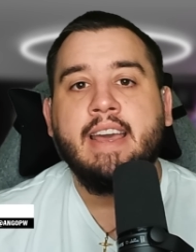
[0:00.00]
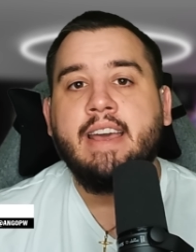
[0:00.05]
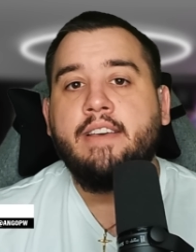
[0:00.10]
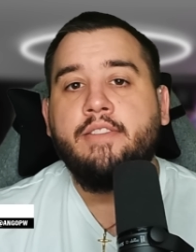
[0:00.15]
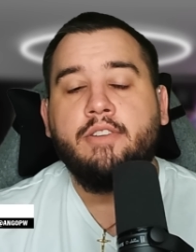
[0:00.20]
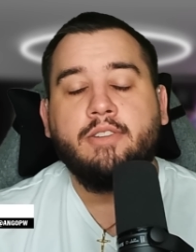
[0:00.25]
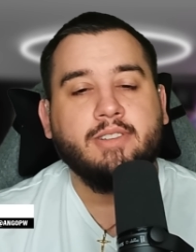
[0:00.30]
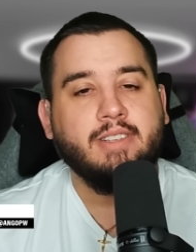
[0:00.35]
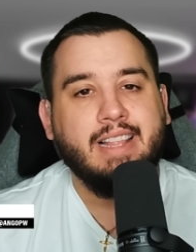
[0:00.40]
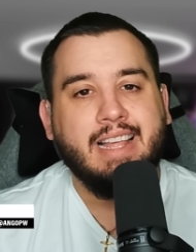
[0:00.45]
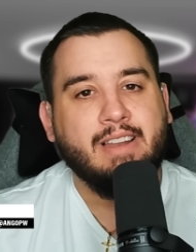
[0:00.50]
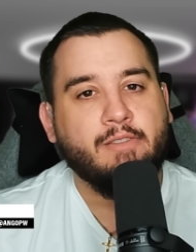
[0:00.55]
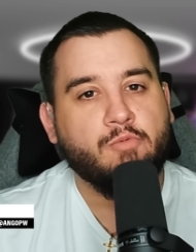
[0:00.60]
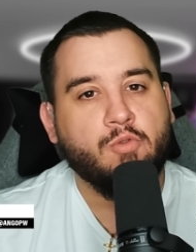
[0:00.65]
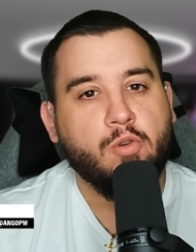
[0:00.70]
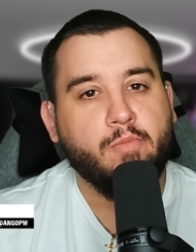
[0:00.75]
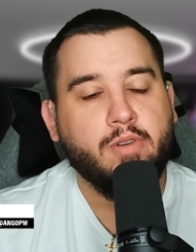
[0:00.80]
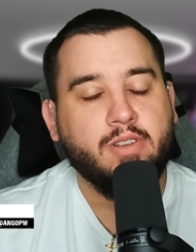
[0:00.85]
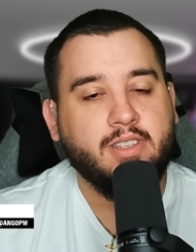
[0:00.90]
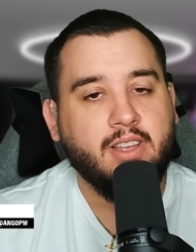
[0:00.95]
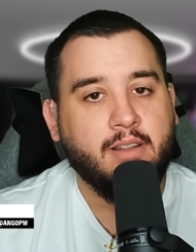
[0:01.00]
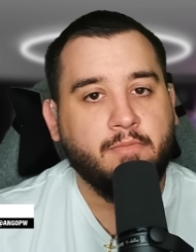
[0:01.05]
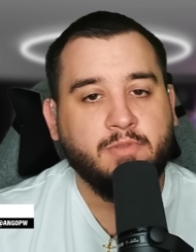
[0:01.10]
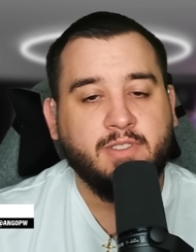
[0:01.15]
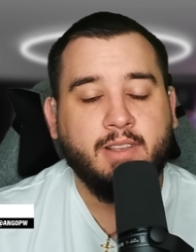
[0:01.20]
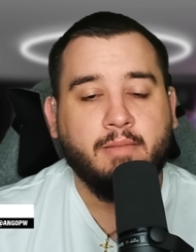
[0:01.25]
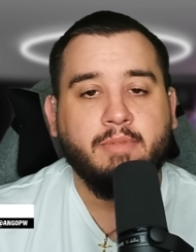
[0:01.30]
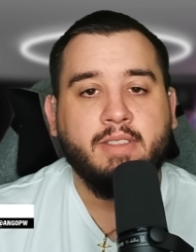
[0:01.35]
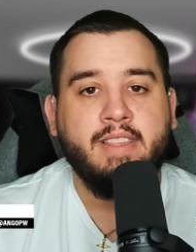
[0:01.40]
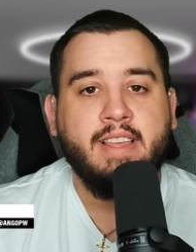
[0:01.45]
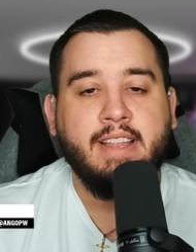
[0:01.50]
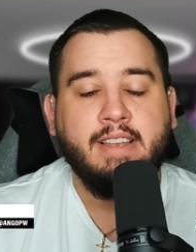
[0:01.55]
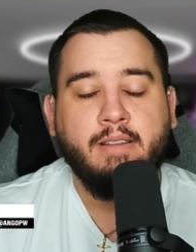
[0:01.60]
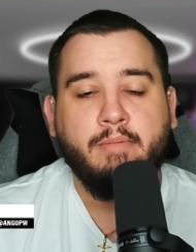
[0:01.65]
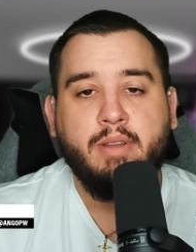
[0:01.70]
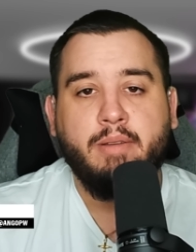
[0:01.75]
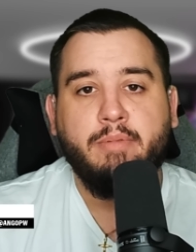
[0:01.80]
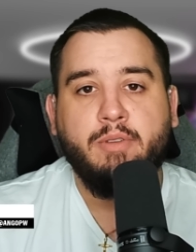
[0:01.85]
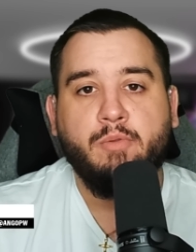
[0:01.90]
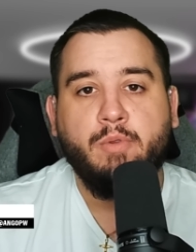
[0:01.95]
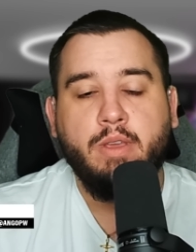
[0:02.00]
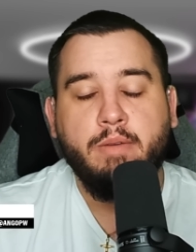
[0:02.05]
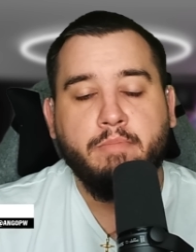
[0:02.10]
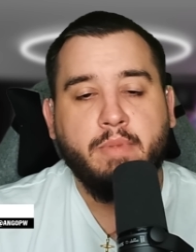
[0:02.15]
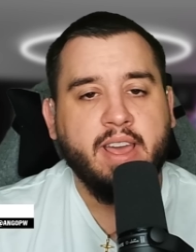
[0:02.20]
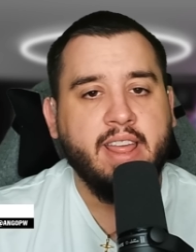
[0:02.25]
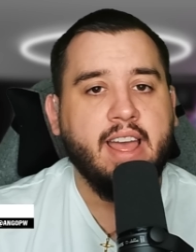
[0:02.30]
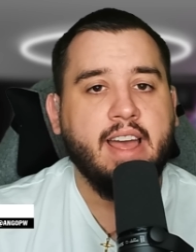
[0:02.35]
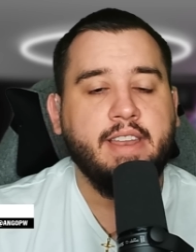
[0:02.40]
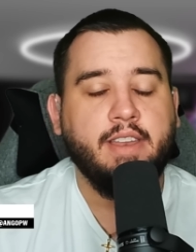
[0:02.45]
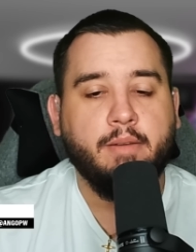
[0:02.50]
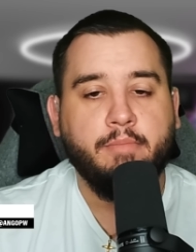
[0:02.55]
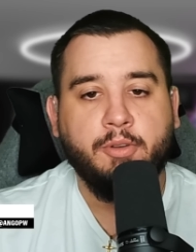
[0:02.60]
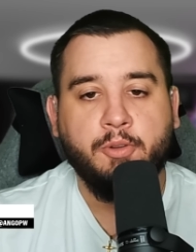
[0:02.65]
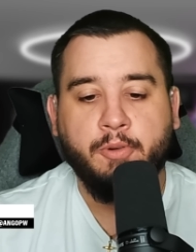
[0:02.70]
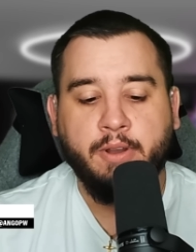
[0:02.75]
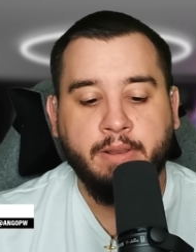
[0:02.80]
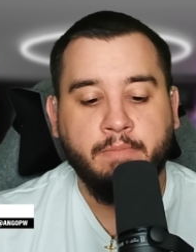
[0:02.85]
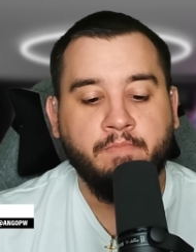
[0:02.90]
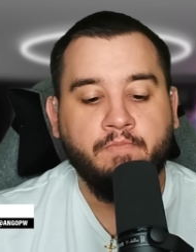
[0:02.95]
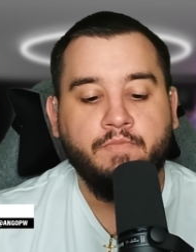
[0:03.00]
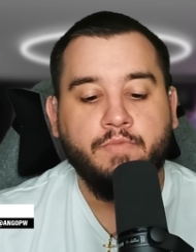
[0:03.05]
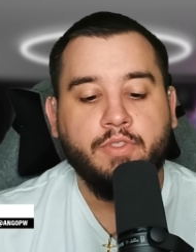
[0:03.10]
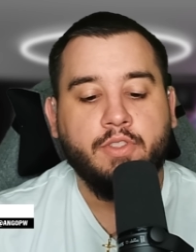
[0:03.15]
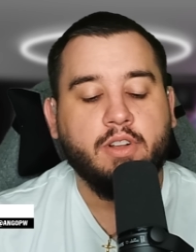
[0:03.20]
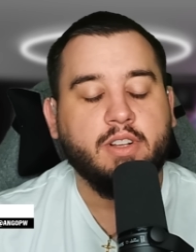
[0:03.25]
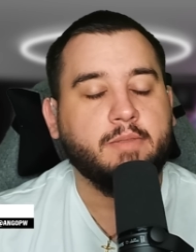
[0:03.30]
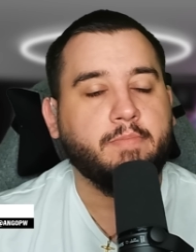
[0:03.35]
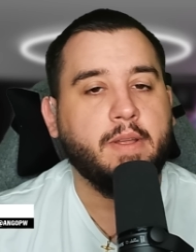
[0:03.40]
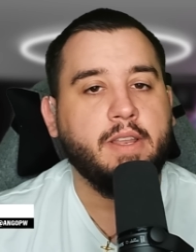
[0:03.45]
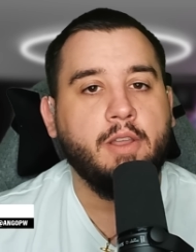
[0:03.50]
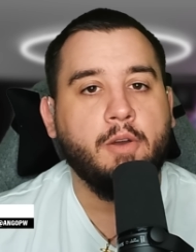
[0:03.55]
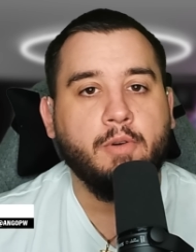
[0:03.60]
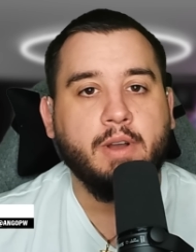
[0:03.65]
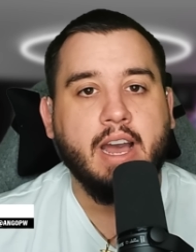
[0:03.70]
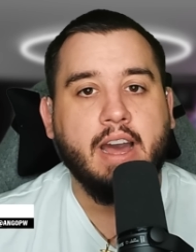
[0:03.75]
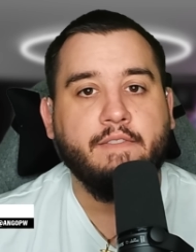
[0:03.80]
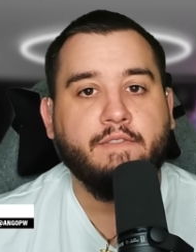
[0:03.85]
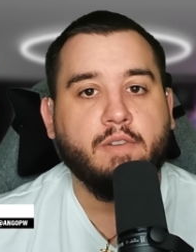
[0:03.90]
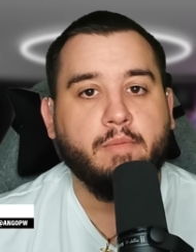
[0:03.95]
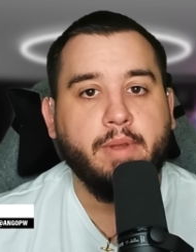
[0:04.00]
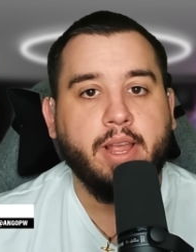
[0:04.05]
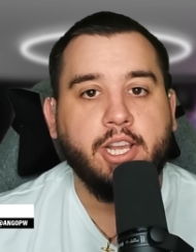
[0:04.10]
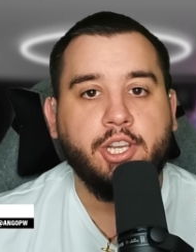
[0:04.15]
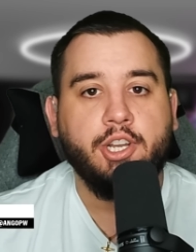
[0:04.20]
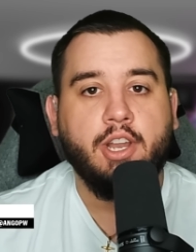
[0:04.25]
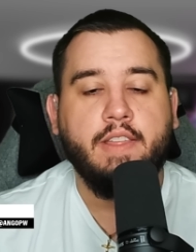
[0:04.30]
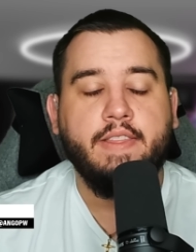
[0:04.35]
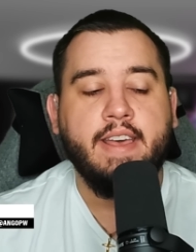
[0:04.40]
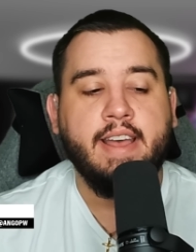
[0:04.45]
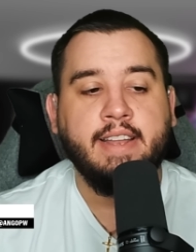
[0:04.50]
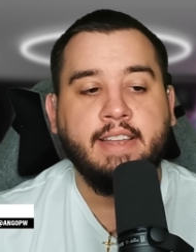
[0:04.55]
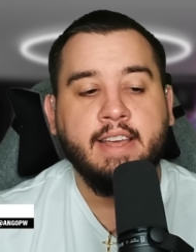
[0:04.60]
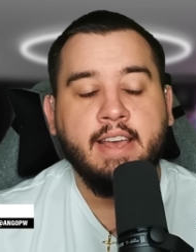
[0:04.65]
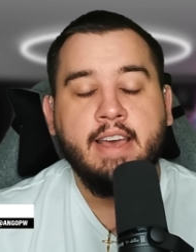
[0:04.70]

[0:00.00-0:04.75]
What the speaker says: There's a lot of rumors on something that WWE might end up doing. There's been no confirmation on that.